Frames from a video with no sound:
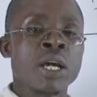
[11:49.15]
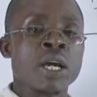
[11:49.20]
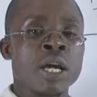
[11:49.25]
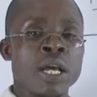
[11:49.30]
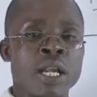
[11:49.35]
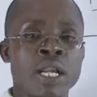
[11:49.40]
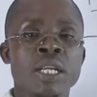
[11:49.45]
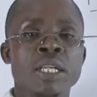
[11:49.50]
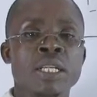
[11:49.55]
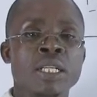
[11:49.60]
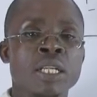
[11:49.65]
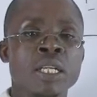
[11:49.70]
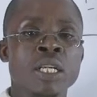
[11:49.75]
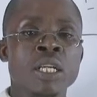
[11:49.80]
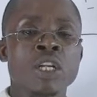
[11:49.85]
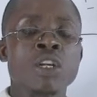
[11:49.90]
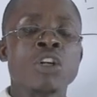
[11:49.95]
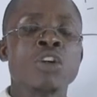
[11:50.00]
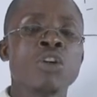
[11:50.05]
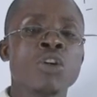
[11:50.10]
Green,
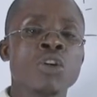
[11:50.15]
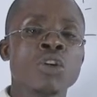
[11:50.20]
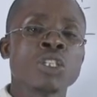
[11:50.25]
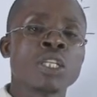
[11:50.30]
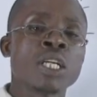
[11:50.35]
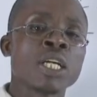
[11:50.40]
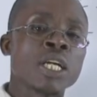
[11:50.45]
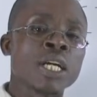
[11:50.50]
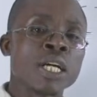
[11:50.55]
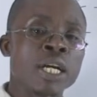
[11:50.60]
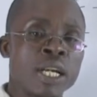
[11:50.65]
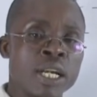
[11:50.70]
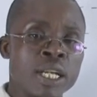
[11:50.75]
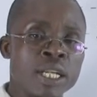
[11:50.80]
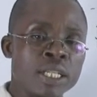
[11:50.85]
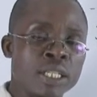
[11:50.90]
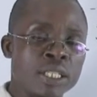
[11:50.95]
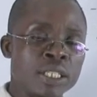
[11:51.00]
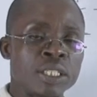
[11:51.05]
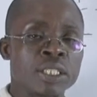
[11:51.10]
not
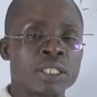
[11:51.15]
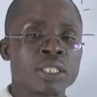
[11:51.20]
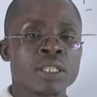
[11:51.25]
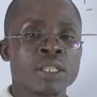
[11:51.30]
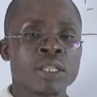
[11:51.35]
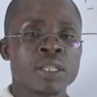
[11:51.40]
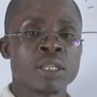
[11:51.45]
greenish.